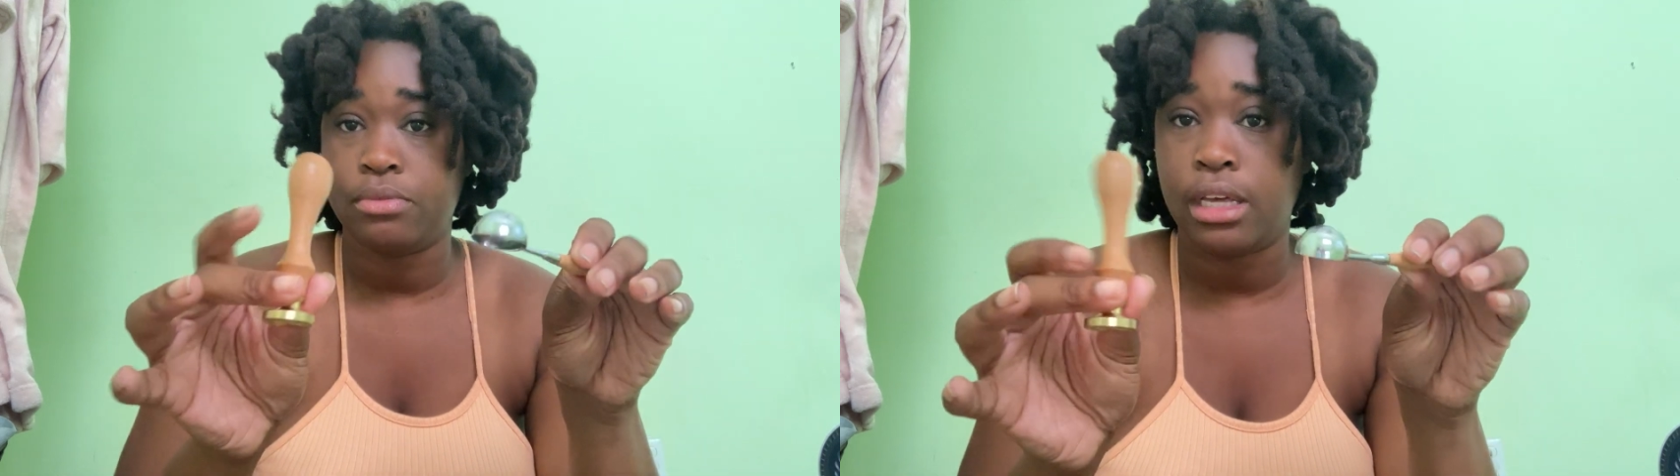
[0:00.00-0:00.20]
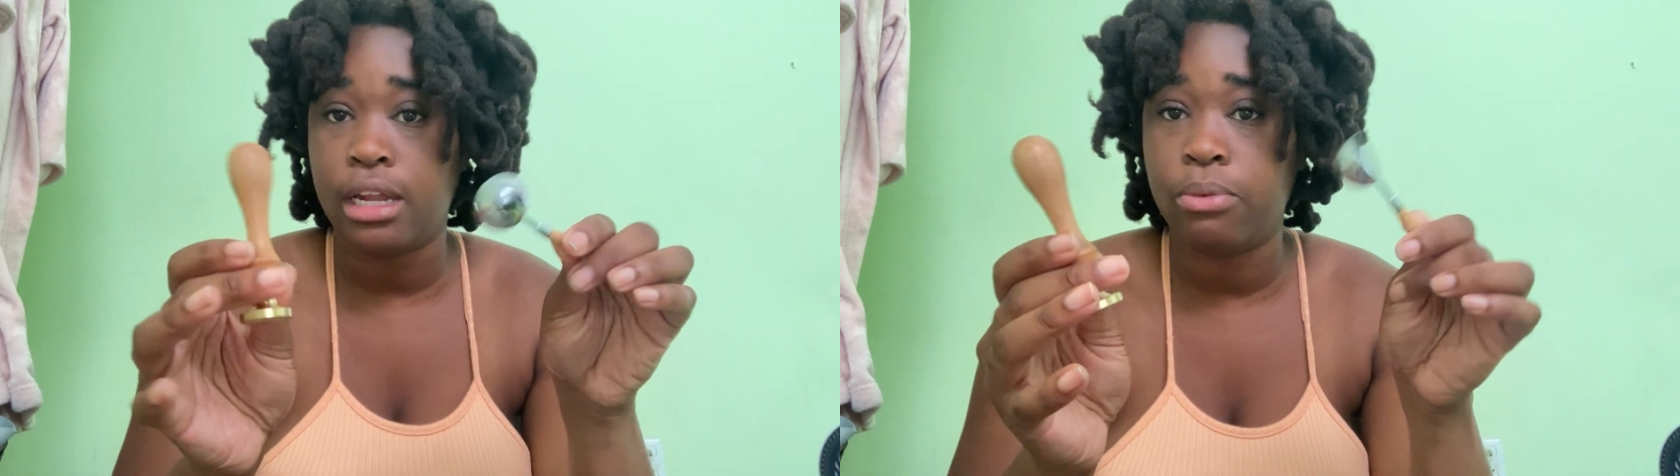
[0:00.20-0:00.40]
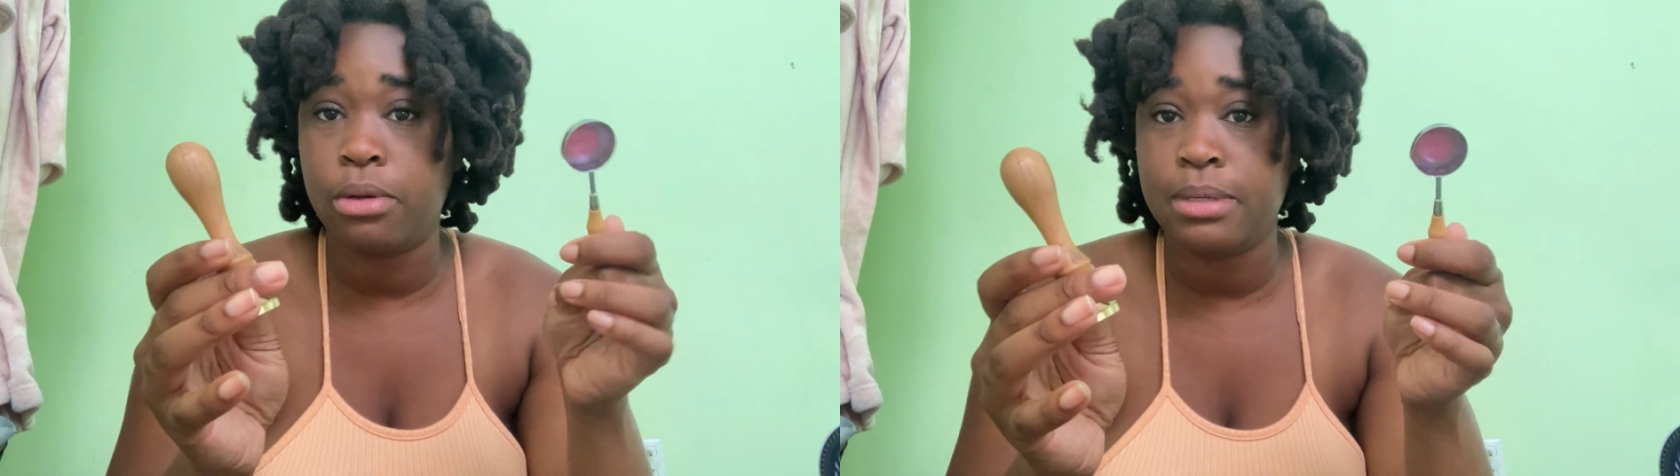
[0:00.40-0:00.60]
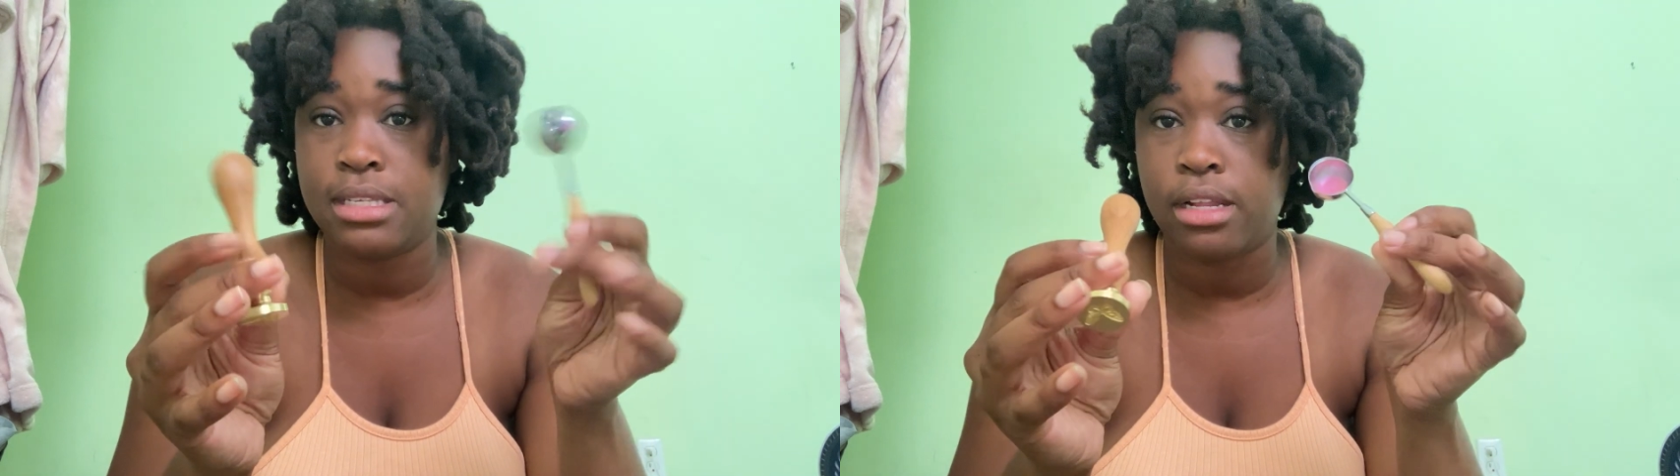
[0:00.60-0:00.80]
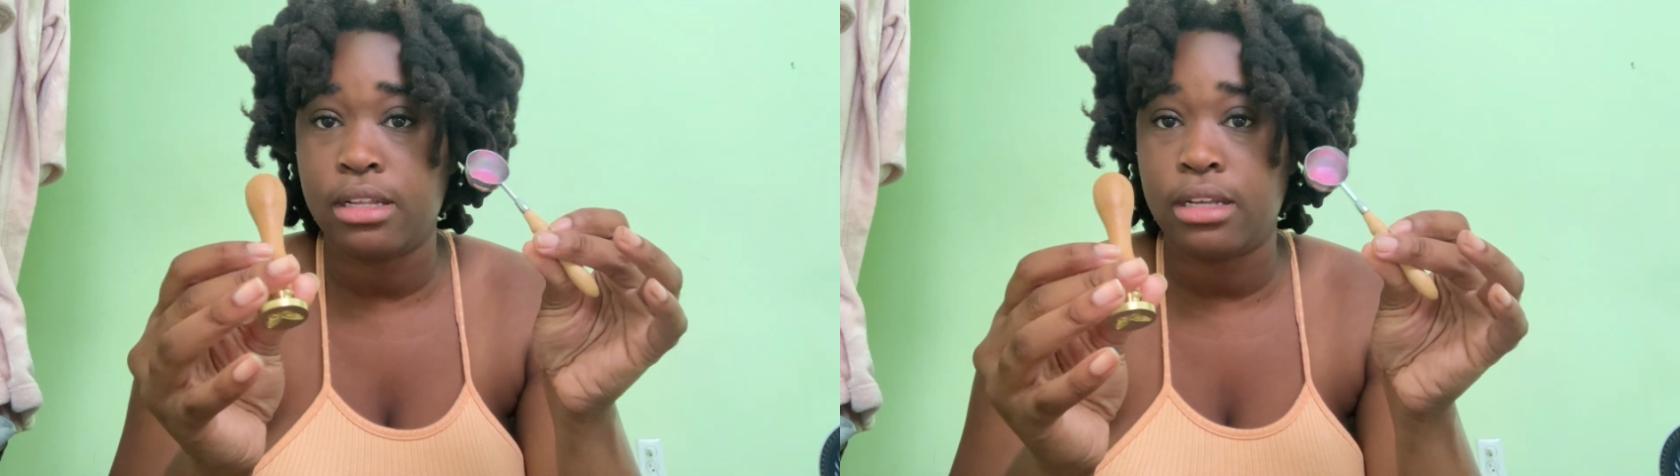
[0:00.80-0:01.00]
and I will be
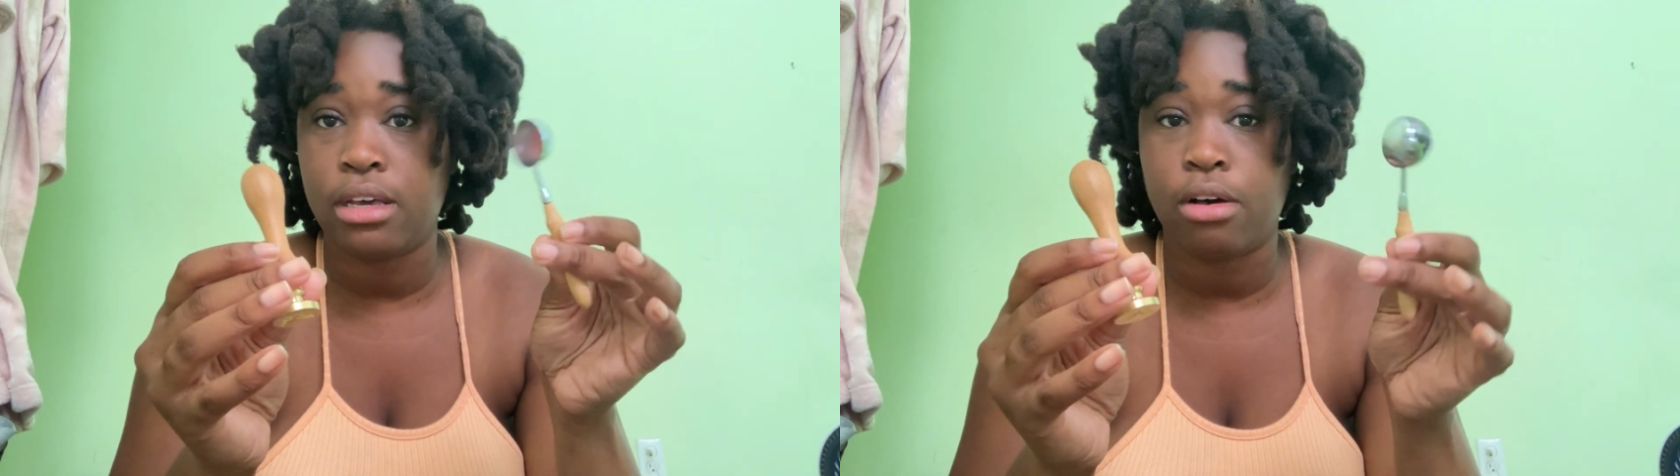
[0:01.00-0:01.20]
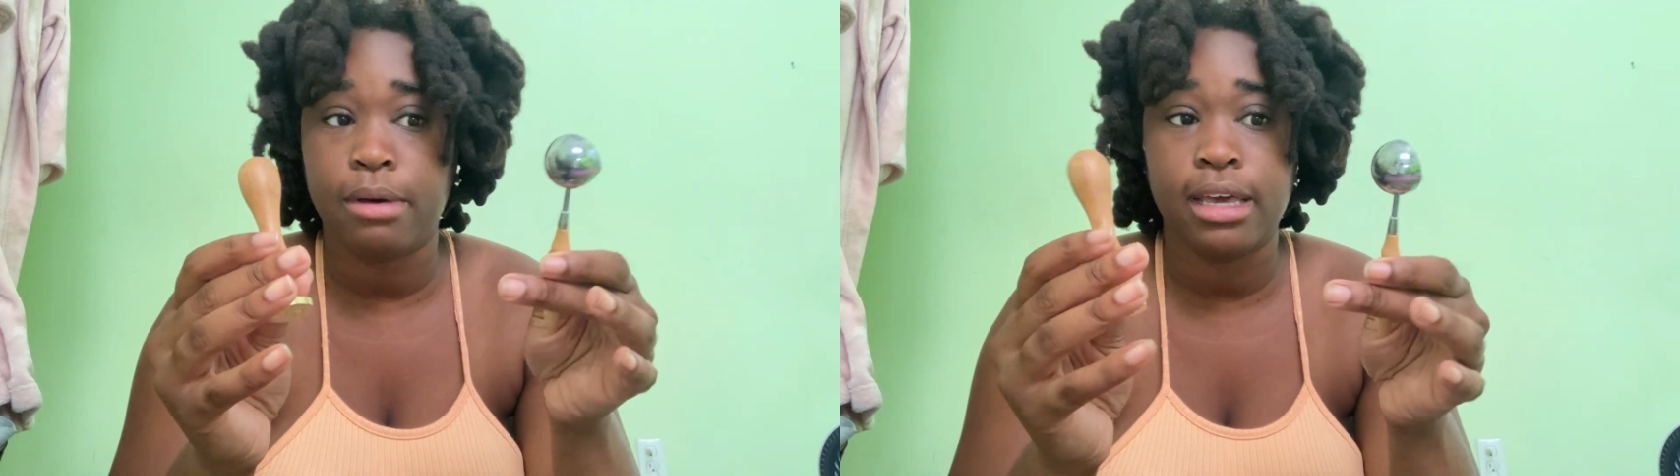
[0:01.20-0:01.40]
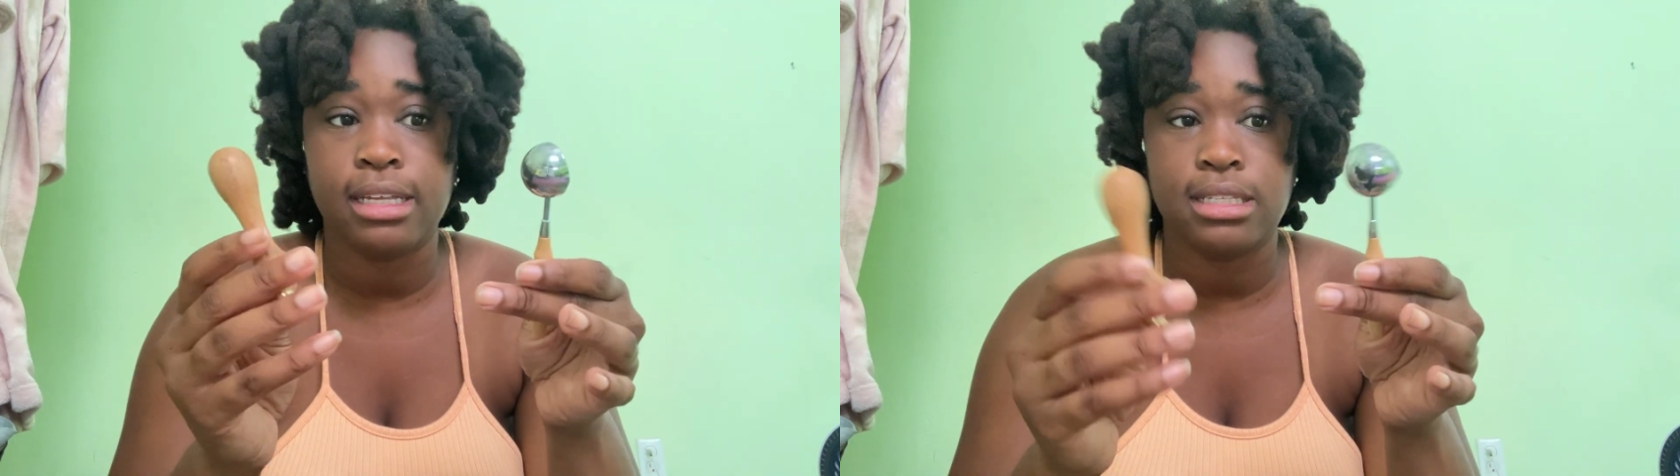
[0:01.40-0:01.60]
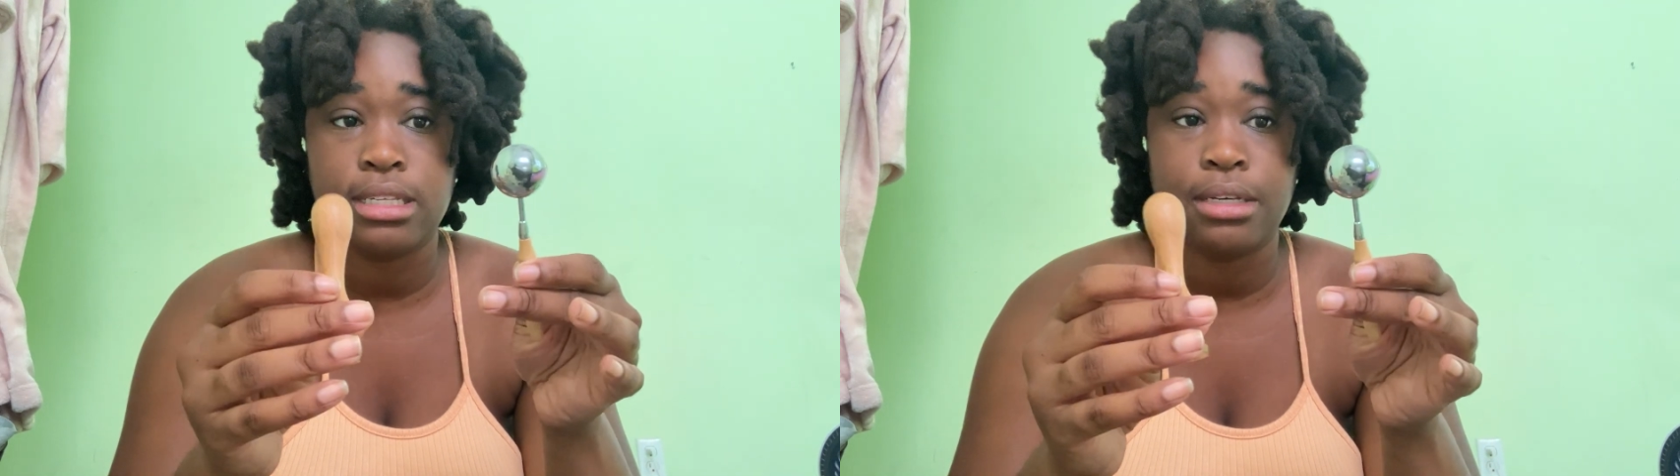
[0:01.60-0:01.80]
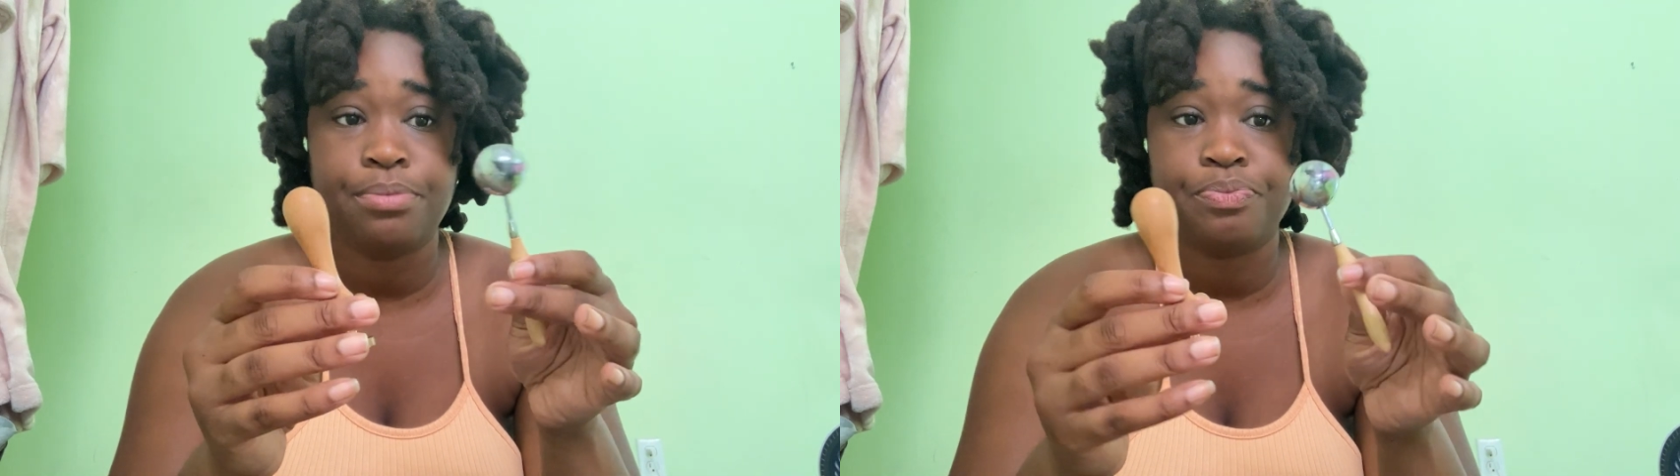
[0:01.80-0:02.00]
selling it on my
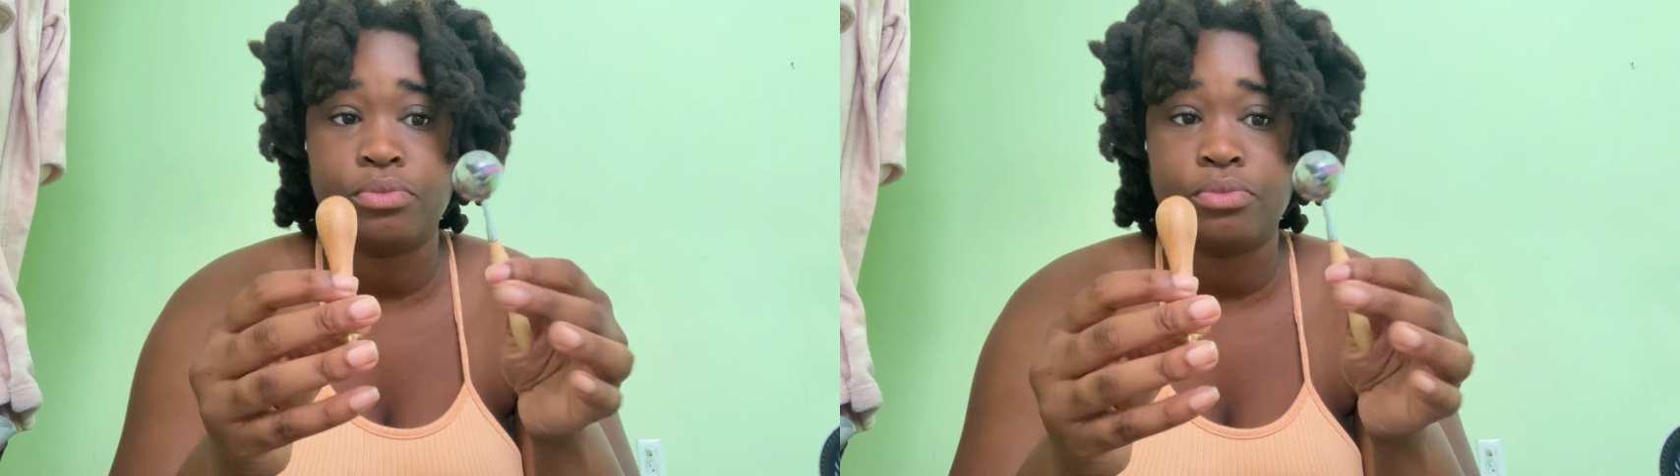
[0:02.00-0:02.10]
Etsy.